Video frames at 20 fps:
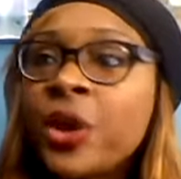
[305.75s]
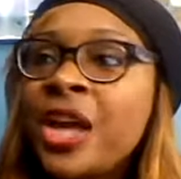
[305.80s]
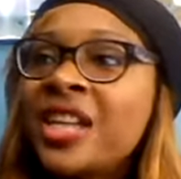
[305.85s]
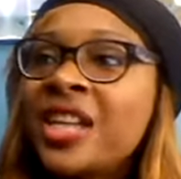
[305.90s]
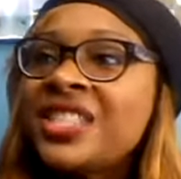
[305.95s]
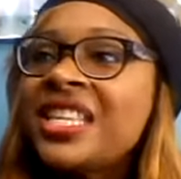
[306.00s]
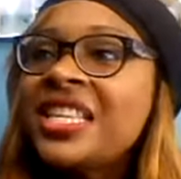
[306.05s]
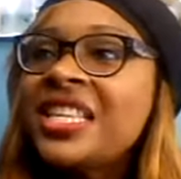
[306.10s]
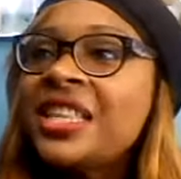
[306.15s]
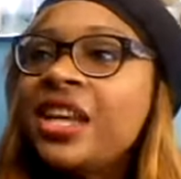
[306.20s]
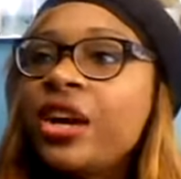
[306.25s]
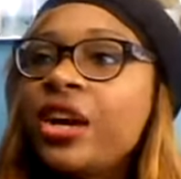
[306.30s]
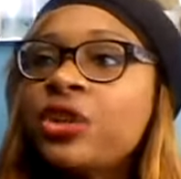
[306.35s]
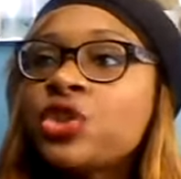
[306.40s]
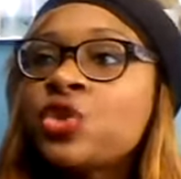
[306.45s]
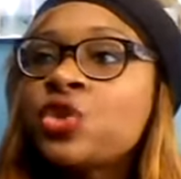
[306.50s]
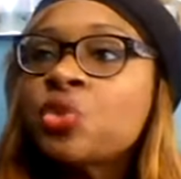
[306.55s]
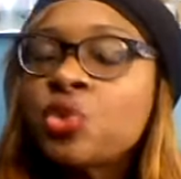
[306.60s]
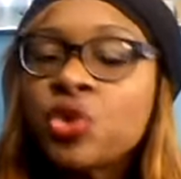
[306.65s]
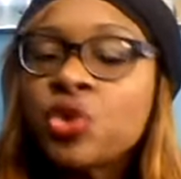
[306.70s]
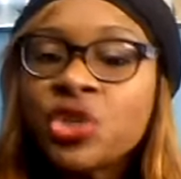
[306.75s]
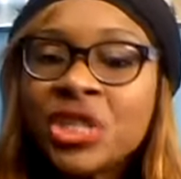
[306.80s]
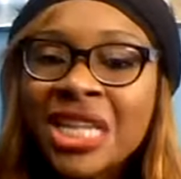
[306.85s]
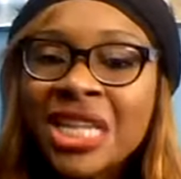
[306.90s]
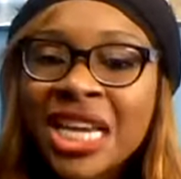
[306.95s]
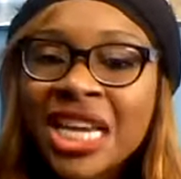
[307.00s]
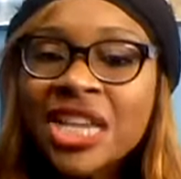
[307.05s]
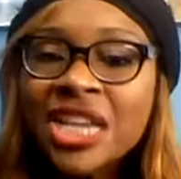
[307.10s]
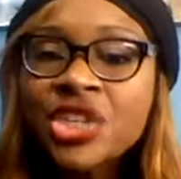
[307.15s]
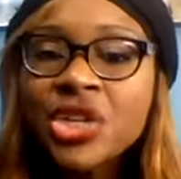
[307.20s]
See, there are
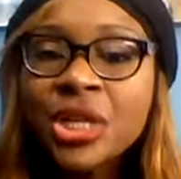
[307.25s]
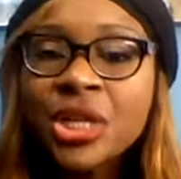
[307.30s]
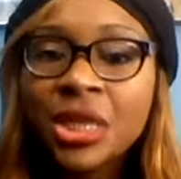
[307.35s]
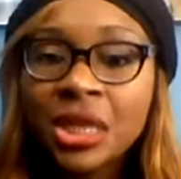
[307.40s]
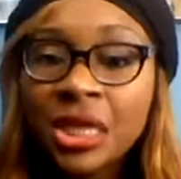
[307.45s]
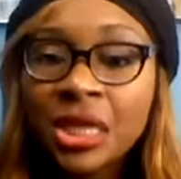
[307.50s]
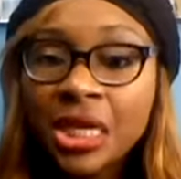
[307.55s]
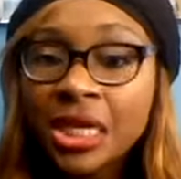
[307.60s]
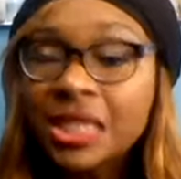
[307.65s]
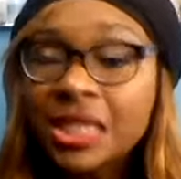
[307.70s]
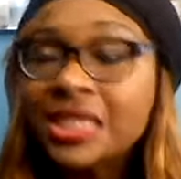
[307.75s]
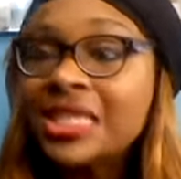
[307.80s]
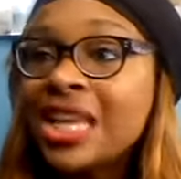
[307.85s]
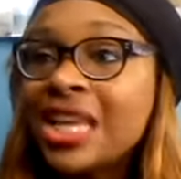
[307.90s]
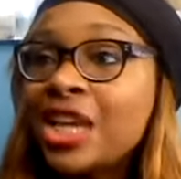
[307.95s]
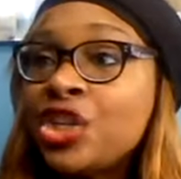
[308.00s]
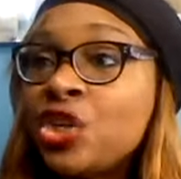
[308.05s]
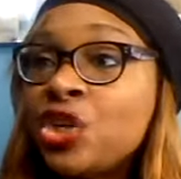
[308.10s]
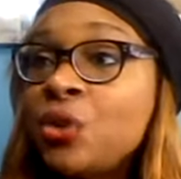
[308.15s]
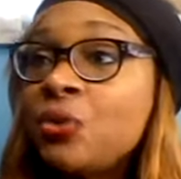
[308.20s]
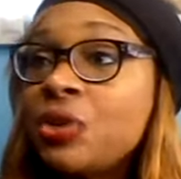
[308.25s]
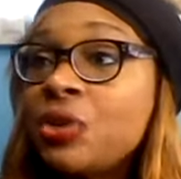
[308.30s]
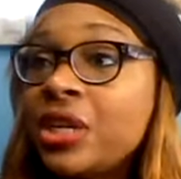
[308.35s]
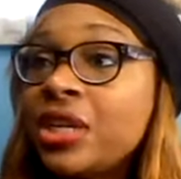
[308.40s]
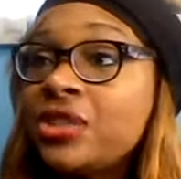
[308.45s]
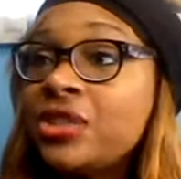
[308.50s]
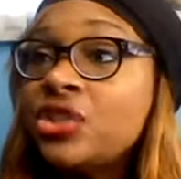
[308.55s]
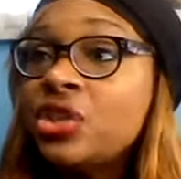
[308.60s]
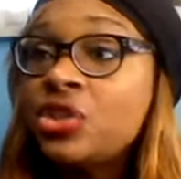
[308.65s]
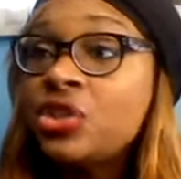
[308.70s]
strategic things that you
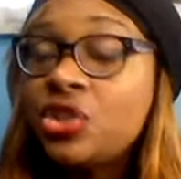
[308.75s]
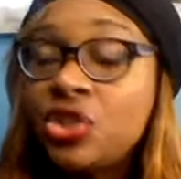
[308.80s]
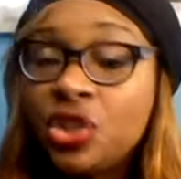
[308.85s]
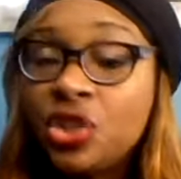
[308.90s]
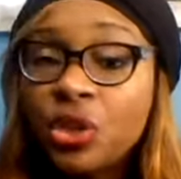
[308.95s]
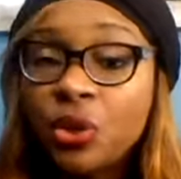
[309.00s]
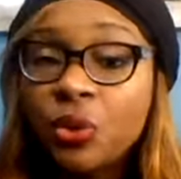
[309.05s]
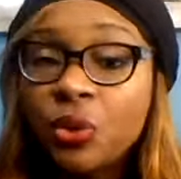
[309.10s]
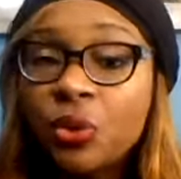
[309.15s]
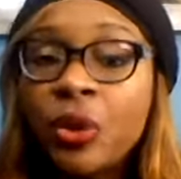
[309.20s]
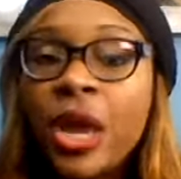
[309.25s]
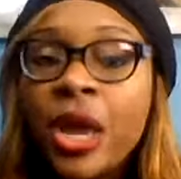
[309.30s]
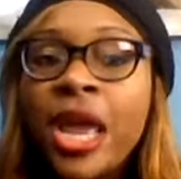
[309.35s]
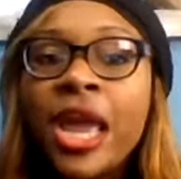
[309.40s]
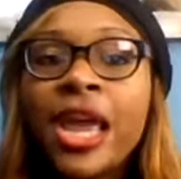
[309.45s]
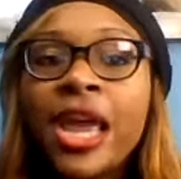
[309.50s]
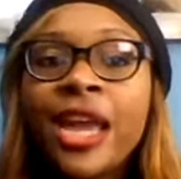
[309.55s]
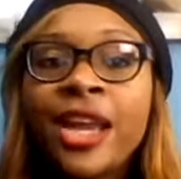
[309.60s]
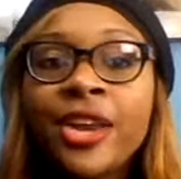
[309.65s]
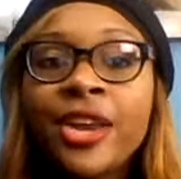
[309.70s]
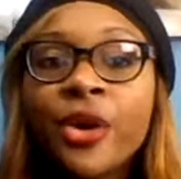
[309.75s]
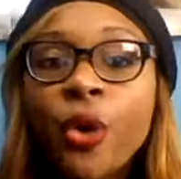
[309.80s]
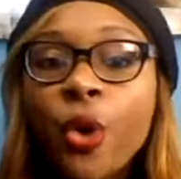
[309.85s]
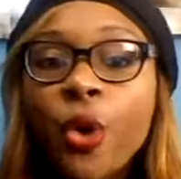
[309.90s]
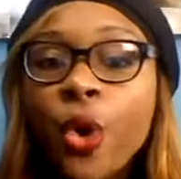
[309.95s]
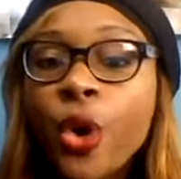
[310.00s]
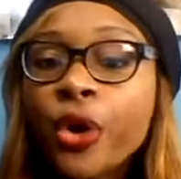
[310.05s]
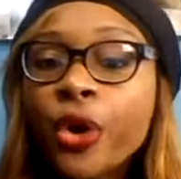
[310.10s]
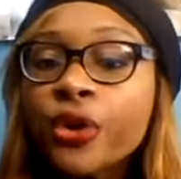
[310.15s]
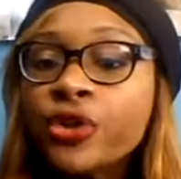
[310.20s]
need to do in
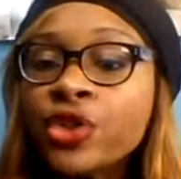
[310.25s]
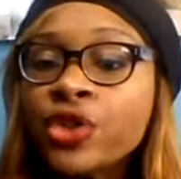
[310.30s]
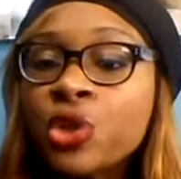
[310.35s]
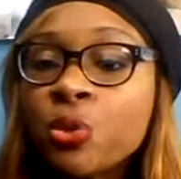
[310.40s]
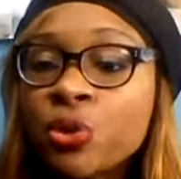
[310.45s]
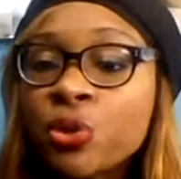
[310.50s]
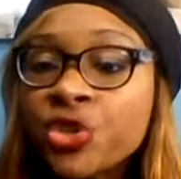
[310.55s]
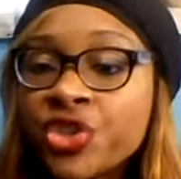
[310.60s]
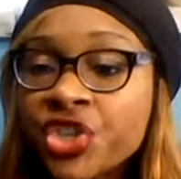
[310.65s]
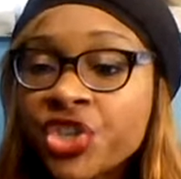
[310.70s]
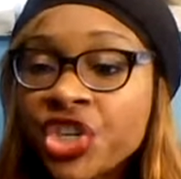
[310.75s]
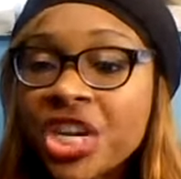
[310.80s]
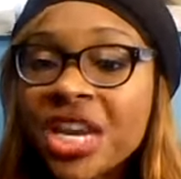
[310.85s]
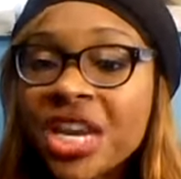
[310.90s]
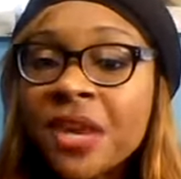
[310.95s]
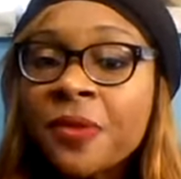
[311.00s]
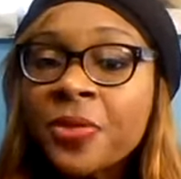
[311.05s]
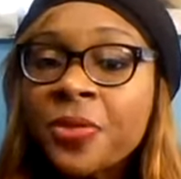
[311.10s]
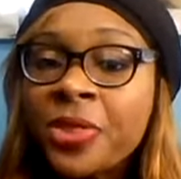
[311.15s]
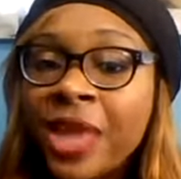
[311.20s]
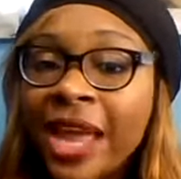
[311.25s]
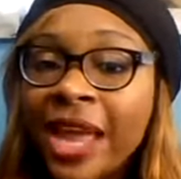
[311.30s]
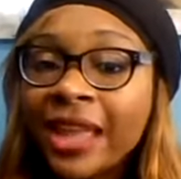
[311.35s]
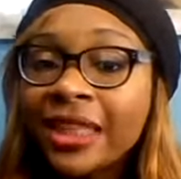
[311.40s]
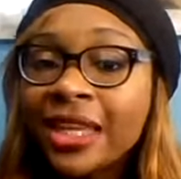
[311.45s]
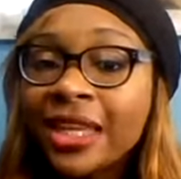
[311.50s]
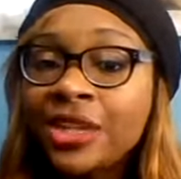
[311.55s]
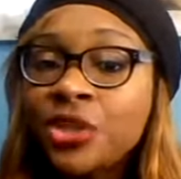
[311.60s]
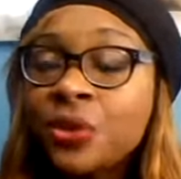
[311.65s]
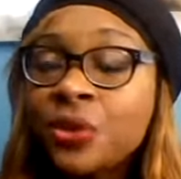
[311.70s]
order to achieve
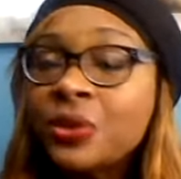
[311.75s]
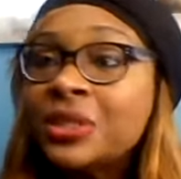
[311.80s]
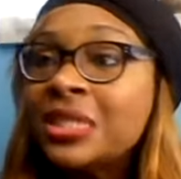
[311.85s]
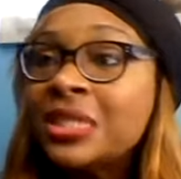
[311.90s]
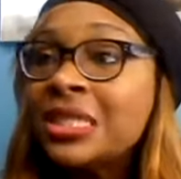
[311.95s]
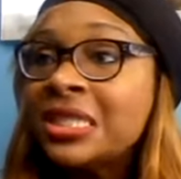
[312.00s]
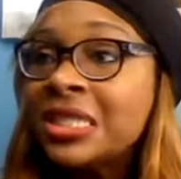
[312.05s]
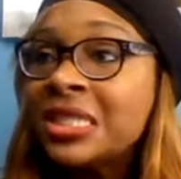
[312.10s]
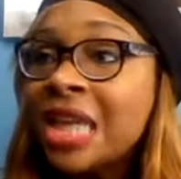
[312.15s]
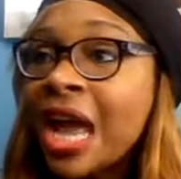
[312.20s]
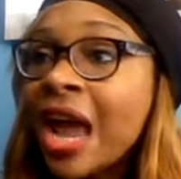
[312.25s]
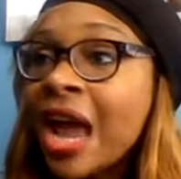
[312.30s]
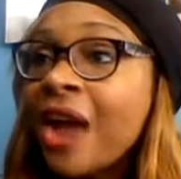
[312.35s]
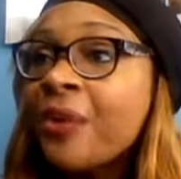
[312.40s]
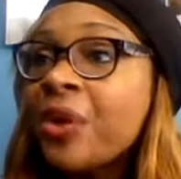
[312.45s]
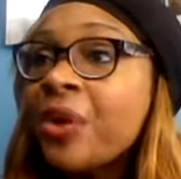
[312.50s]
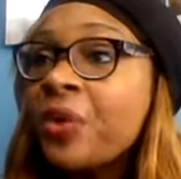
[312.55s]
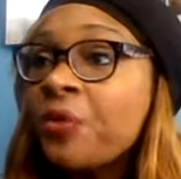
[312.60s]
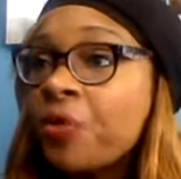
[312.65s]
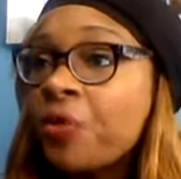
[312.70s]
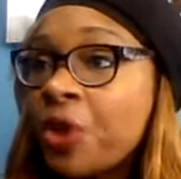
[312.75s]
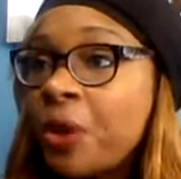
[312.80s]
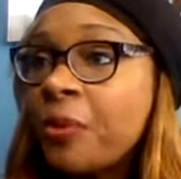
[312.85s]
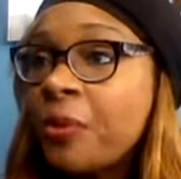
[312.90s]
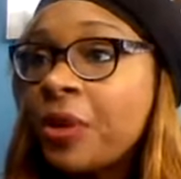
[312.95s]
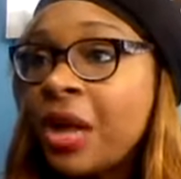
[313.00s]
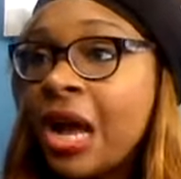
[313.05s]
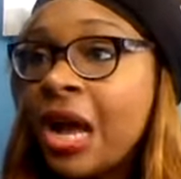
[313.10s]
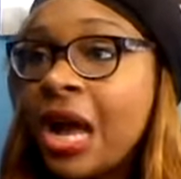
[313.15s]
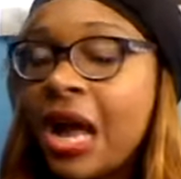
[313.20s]
that you're desiring from
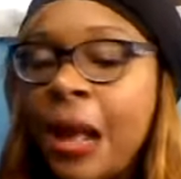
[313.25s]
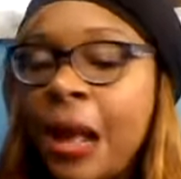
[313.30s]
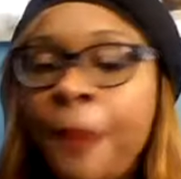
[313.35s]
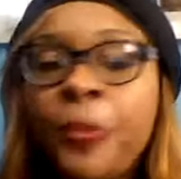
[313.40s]
God.